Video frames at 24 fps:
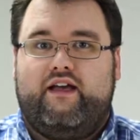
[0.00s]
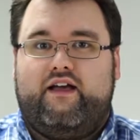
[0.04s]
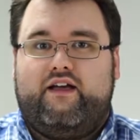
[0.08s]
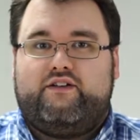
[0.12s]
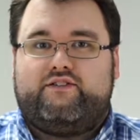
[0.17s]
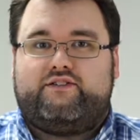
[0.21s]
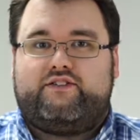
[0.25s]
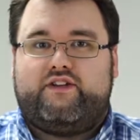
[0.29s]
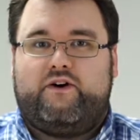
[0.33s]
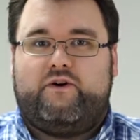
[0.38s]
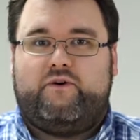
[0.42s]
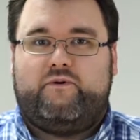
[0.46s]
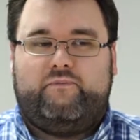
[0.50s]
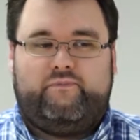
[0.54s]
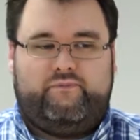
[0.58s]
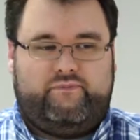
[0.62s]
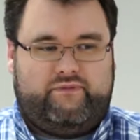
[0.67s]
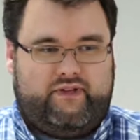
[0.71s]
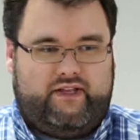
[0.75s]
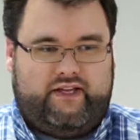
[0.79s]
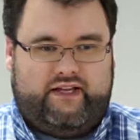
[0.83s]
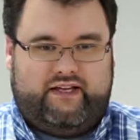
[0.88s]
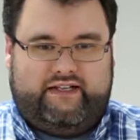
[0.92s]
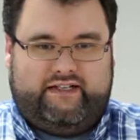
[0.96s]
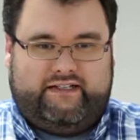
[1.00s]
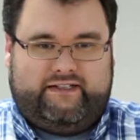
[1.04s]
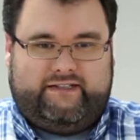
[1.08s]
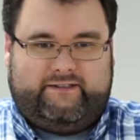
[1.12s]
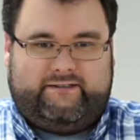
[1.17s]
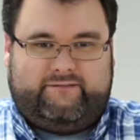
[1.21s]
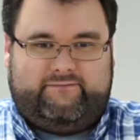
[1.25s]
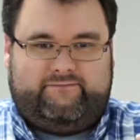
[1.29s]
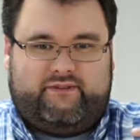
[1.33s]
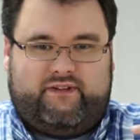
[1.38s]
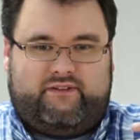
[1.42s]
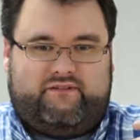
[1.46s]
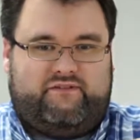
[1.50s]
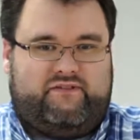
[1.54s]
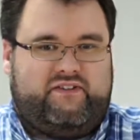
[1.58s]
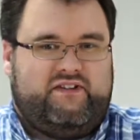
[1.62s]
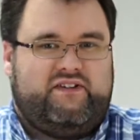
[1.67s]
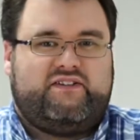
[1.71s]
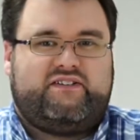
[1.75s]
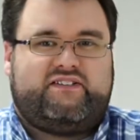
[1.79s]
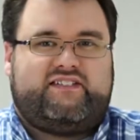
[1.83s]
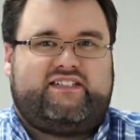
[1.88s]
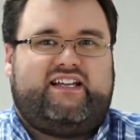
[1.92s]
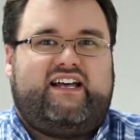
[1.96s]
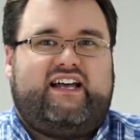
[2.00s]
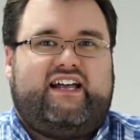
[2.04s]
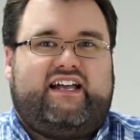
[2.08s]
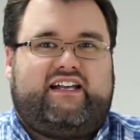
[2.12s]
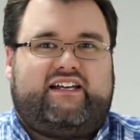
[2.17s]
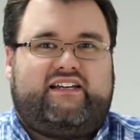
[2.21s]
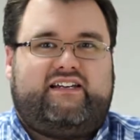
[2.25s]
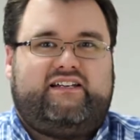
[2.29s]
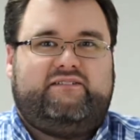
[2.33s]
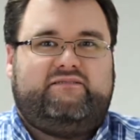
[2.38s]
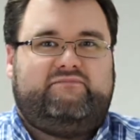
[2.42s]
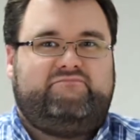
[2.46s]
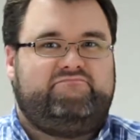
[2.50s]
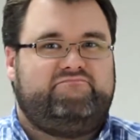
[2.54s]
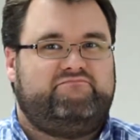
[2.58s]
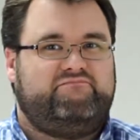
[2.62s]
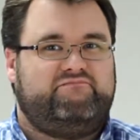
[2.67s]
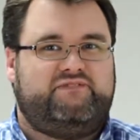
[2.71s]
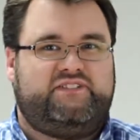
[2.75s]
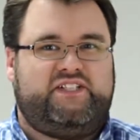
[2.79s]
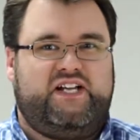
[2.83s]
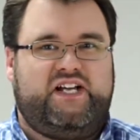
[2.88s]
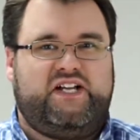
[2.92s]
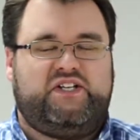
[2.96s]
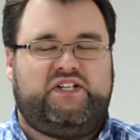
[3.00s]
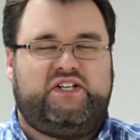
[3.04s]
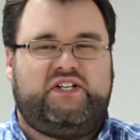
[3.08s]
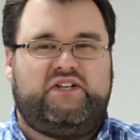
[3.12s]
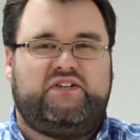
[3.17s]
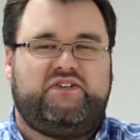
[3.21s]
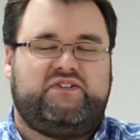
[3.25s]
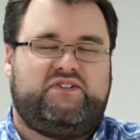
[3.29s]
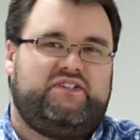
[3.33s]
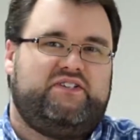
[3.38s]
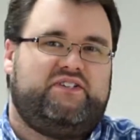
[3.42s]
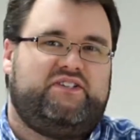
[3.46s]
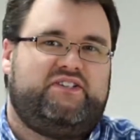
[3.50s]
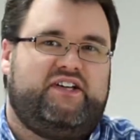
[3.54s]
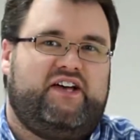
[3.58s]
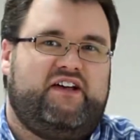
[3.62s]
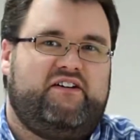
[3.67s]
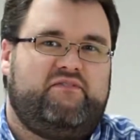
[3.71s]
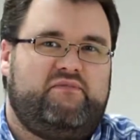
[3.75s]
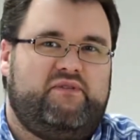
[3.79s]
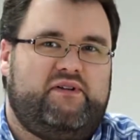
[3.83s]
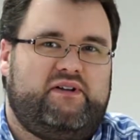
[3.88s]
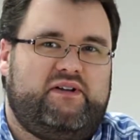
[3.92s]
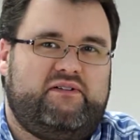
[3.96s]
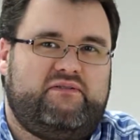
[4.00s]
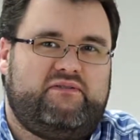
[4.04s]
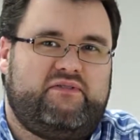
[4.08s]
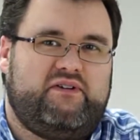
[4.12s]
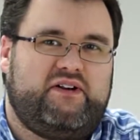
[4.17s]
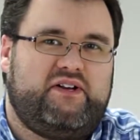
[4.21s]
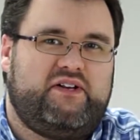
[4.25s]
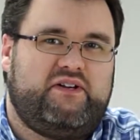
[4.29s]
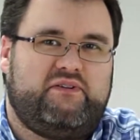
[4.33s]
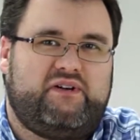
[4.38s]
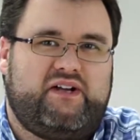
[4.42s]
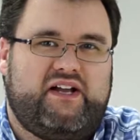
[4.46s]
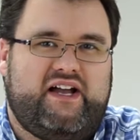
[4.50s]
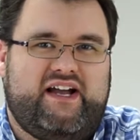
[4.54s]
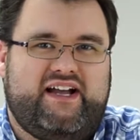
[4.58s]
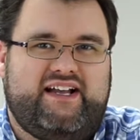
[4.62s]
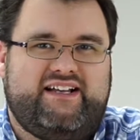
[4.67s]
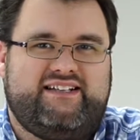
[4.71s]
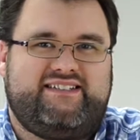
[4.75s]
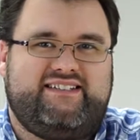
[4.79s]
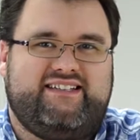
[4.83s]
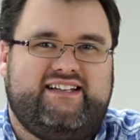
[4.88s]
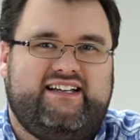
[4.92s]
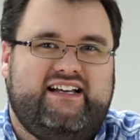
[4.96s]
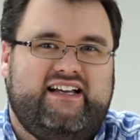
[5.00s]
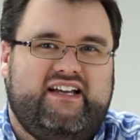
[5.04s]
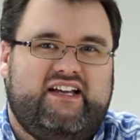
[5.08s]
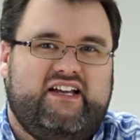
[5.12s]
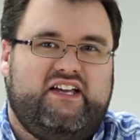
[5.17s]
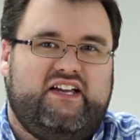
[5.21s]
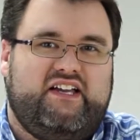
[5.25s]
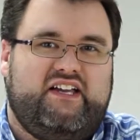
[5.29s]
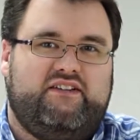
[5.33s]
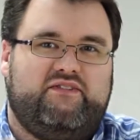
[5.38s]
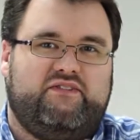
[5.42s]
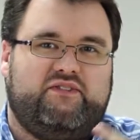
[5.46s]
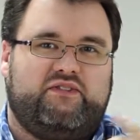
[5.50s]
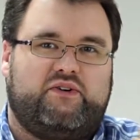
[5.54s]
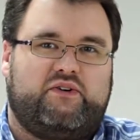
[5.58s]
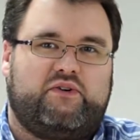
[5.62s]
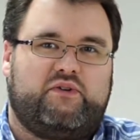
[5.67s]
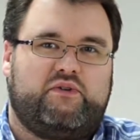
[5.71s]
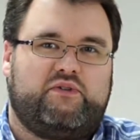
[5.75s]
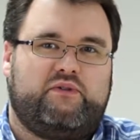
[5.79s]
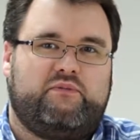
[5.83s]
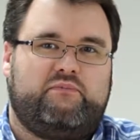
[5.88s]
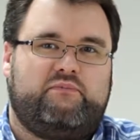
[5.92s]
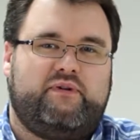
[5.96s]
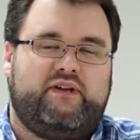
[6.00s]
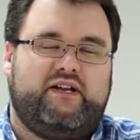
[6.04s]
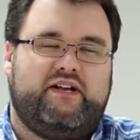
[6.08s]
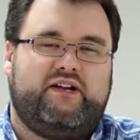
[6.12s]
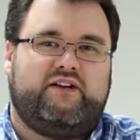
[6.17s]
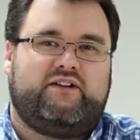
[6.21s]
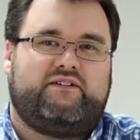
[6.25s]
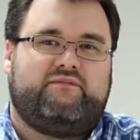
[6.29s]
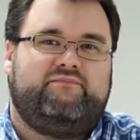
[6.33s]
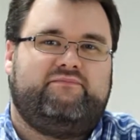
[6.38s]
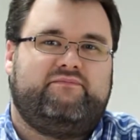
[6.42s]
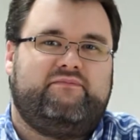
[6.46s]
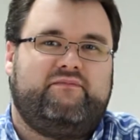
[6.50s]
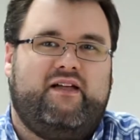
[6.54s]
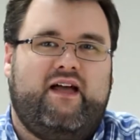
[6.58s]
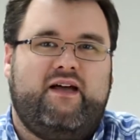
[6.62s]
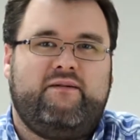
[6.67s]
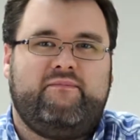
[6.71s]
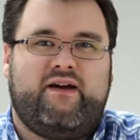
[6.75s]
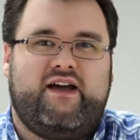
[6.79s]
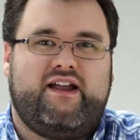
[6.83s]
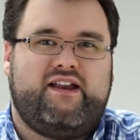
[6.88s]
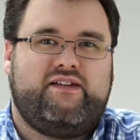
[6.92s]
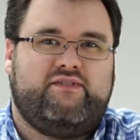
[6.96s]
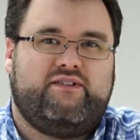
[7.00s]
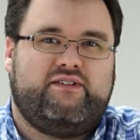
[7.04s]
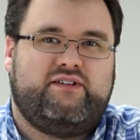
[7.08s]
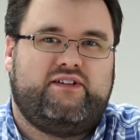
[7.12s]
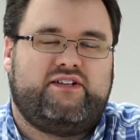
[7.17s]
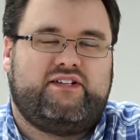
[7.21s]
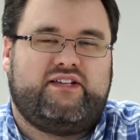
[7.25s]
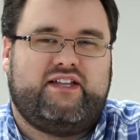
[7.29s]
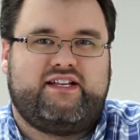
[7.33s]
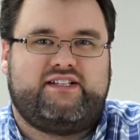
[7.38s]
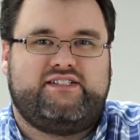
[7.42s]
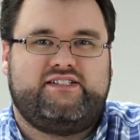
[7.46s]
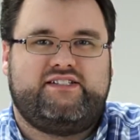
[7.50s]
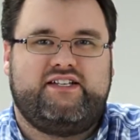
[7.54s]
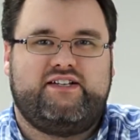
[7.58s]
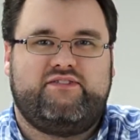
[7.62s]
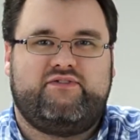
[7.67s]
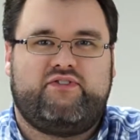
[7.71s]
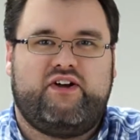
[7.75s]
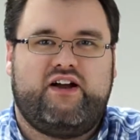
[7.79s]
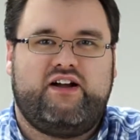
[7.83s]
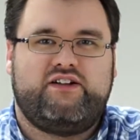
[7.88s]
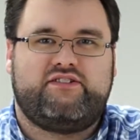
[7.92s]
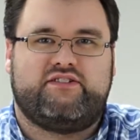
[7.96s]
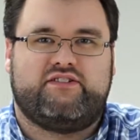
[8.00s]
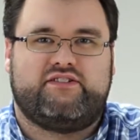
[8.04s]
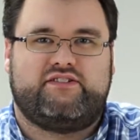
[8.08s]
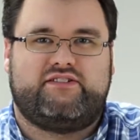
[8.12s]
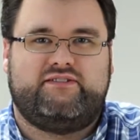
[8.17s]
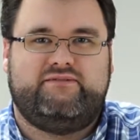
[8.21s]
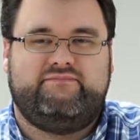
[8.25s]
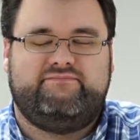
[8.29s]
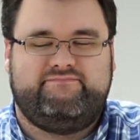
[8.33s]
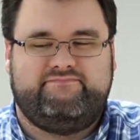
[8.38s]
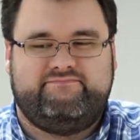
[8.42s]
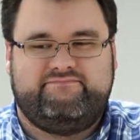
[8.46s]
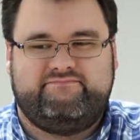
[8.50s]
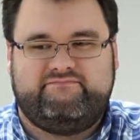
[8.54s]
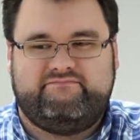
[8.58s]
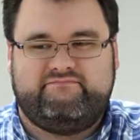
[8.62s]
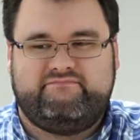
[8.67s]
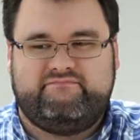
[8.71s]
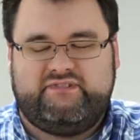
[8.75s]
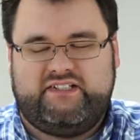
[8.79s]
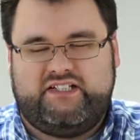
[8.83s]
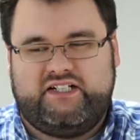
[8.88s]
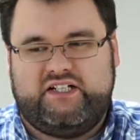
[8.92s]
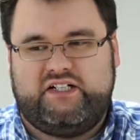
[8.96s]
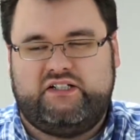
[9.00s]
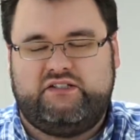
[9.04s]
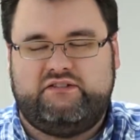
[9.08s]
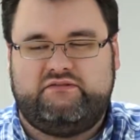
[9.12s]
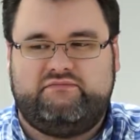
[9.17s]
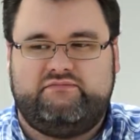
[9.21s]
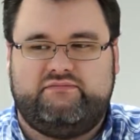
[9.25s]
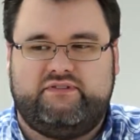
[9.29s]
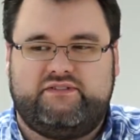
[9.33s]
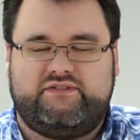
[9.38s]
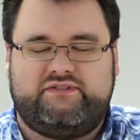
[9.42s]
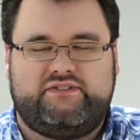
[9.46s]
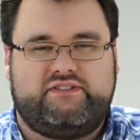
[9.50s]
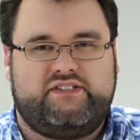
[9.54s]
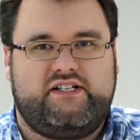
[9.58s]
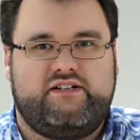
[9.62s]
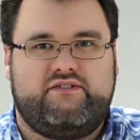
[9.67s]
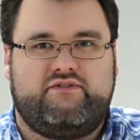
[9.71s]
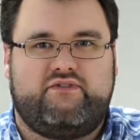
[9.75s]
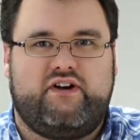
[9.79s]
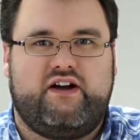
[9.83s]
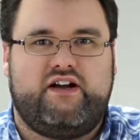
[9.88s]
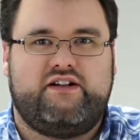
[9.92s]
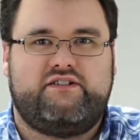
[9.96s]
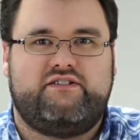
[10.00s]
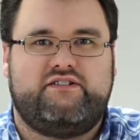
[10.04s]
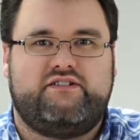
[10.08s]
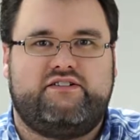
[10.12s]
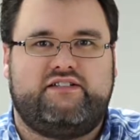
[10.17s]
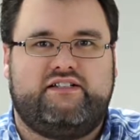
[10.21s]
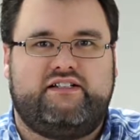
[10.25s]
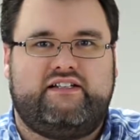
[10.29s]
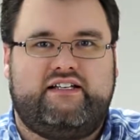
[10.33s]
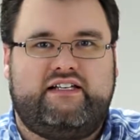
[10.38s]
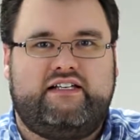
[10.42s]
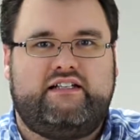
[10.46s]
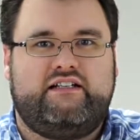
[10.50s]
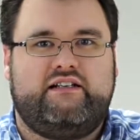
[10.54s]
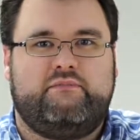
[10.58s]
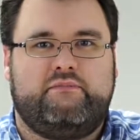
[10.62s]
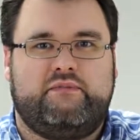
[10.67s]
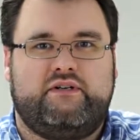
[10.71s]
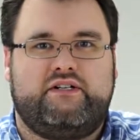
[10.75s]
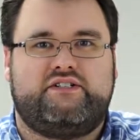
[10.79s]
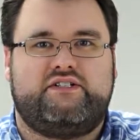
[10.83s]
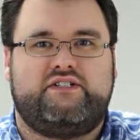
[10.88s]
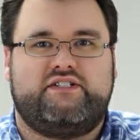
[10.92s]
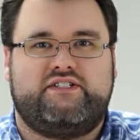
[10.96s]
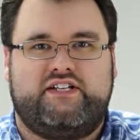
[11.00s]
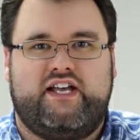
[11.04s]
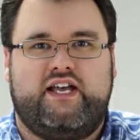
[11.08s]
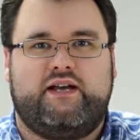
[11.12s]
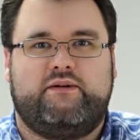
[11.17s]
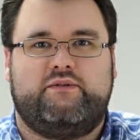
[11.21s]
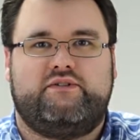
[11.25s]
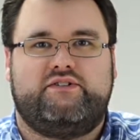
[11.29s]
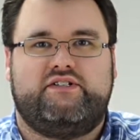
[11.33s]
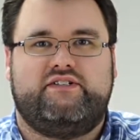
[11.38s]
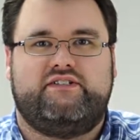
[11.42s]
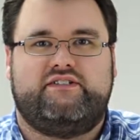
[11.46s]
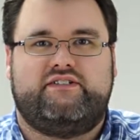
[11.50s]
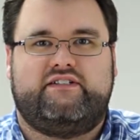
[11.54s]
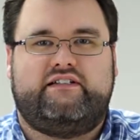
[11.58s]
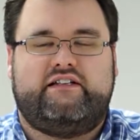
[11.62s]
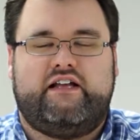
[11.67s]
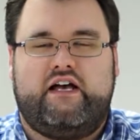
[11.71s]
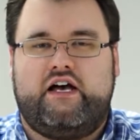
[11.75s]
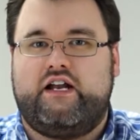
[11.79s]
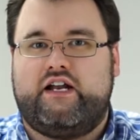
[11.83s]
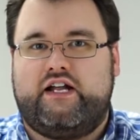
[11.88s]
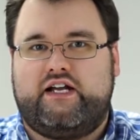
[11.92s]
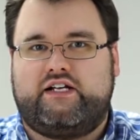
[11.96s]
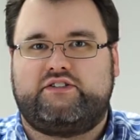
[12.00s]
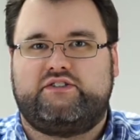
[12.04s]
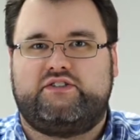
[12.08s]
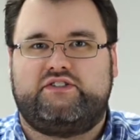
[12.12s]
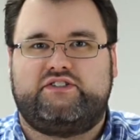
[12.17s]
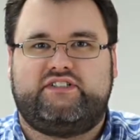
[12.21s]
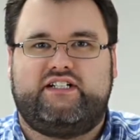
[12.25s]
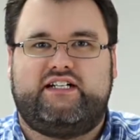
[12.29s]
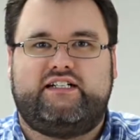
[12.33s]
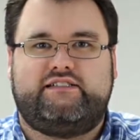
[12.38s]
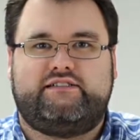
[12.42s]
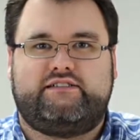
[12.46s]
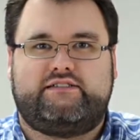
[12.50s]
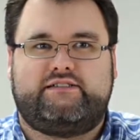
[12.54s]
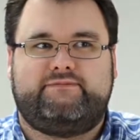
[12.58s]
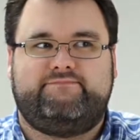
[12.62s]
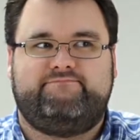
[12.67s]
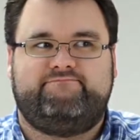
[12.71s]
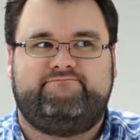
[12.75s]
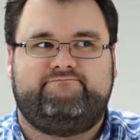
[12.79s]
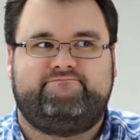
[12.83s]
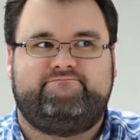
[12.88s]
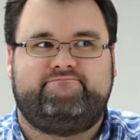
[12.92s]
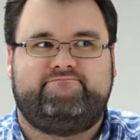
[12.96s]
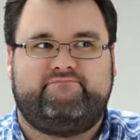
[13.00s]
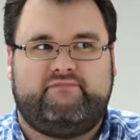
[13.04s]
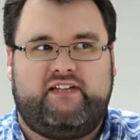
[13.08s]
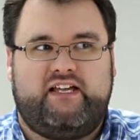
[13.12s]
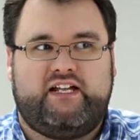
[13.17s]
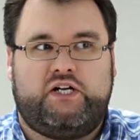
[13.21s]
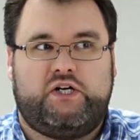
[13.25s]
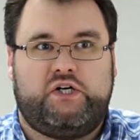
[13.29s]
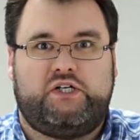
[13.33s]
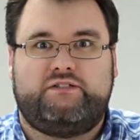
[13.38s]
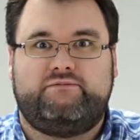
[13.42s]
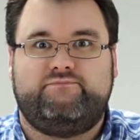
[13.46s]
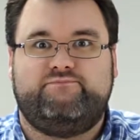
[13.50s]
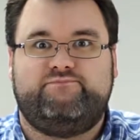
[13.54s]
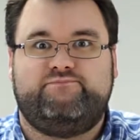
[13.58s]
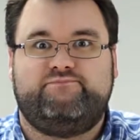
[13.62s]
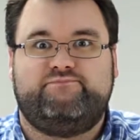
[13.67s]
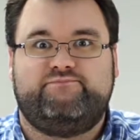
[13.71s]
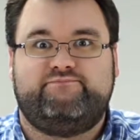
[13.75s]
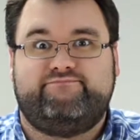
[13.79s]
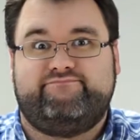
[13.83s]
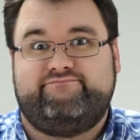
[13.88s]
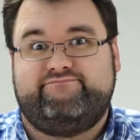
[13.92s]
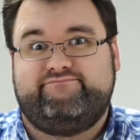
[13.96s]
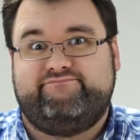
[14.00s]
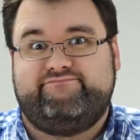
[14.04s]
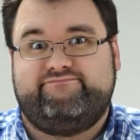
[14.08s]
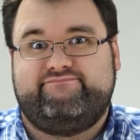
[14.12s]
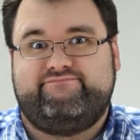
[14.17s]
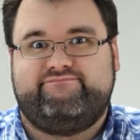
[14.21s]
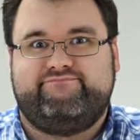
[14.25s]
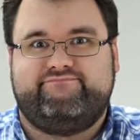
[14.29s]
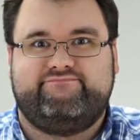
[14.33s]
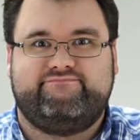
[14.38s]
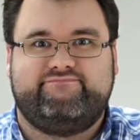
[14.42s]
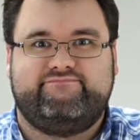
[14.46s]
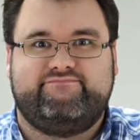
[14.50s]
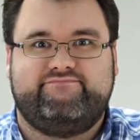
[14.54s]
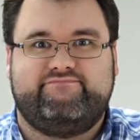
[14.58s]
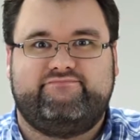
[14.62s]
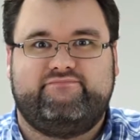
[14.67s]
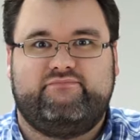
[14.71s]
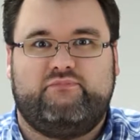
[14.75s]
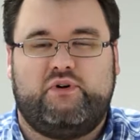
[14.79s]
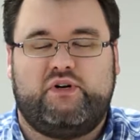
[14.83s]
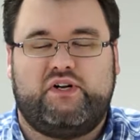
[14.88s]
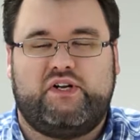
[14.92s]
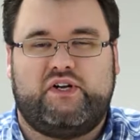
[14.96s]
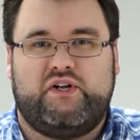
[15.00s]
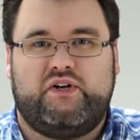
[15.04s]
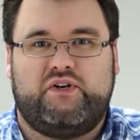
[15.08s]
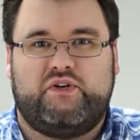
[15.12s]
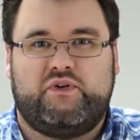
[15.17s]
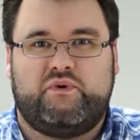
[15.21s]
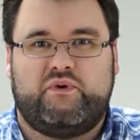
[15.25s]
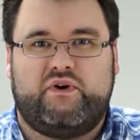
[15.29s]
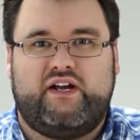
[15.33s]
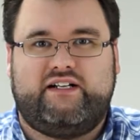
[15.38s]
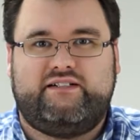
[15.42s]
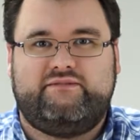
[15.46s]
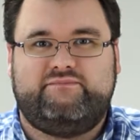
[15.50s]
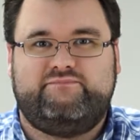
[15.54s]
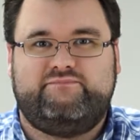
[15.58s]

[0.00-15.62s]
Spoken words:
So, it feels like 10 years since I've been in front of you guys, even grew the beard. I might even look like Steve Rogers. You know, if Steve Rogers had eaten a bunch of sandwiches and not exercised at all. What are you going to do, right?